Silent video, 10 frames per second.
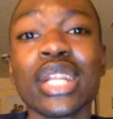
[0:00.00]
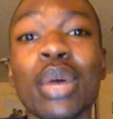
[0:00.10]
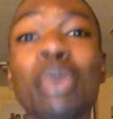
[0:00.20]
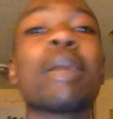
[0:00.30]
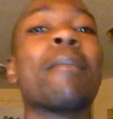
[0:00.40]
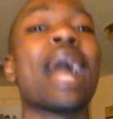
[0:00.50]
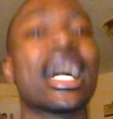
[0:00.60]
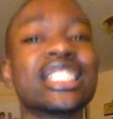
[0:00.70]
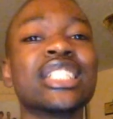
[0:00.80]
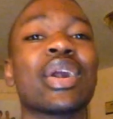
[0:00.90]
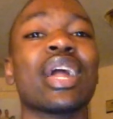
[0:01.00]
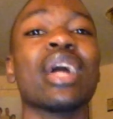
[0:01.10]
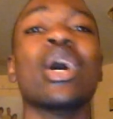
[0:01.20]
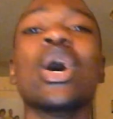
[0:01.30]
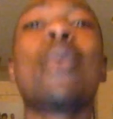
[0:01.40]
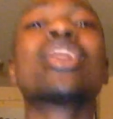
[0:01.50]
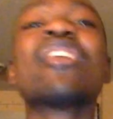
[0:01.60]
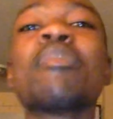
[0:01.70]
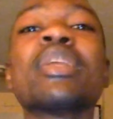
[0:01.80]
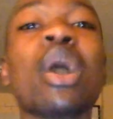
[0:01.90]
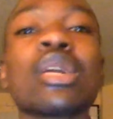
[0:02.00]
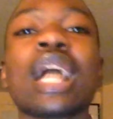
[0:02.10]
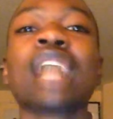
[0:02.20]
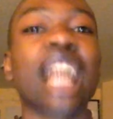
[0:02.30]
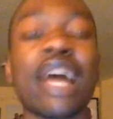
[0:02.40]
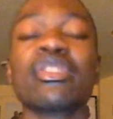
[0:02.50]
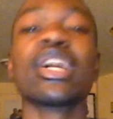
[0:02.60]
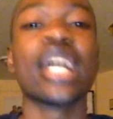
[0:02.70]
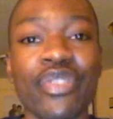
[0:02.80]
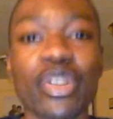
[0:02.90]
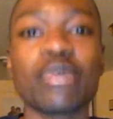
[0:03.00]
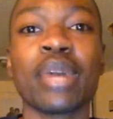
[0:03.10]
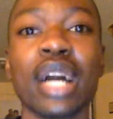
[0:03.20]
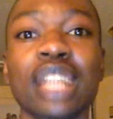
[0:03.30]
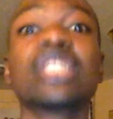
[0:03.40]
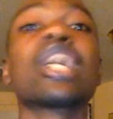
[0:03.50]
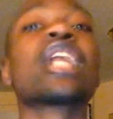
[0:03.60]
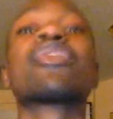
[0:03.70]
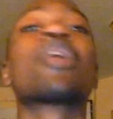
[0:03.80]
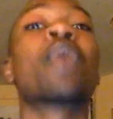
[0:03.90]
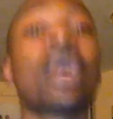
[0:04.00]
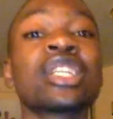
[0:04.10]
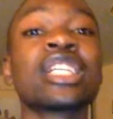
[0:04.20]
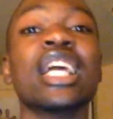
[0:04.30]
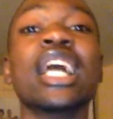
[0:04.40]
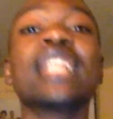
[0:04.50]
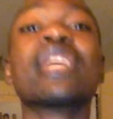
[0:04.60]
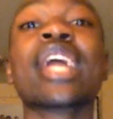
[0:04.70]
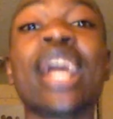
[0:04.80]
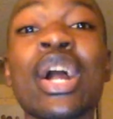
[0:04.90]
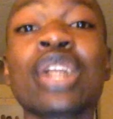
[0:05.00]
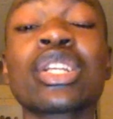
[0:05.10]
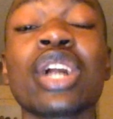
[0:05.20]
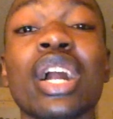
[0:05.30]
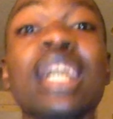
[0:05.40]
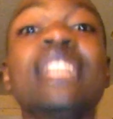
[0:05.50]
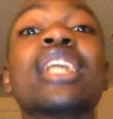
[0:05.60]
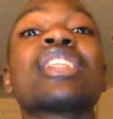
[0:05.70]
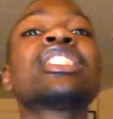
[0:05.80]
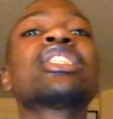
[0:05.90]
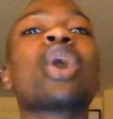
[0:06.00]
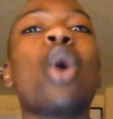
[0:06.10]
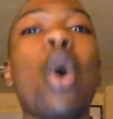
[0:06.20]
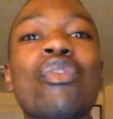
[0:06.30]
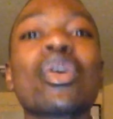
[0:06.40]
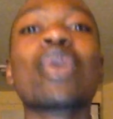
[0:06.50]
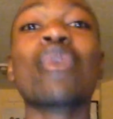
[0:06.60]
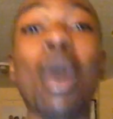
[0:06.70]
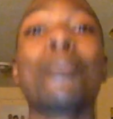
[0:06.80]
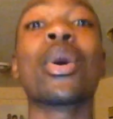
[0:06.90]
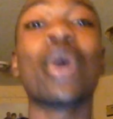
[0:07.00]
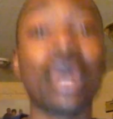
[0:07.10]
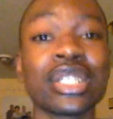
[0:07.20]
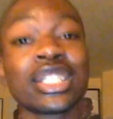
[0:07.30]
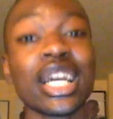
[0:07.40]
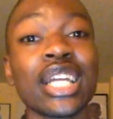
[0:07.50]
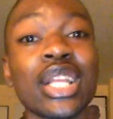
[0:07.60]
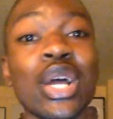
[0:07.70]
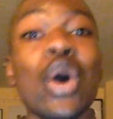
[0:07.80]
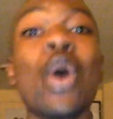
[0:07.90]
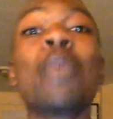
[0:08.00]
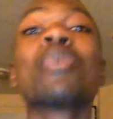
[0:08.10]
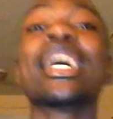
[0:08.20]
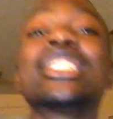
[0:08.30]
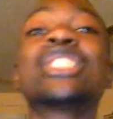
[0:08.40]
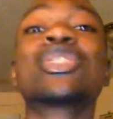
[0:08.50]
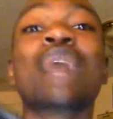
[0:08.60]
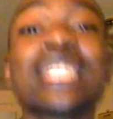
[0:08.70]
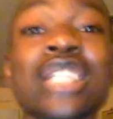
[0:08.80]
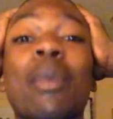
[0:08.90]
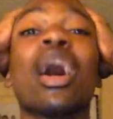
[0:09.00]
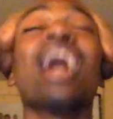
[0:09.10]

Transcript: who's imaginary, who wouldn't even be known outside of their interviews because they're not a real person, they're a character. Now, this is an overgrown person who plays dress up.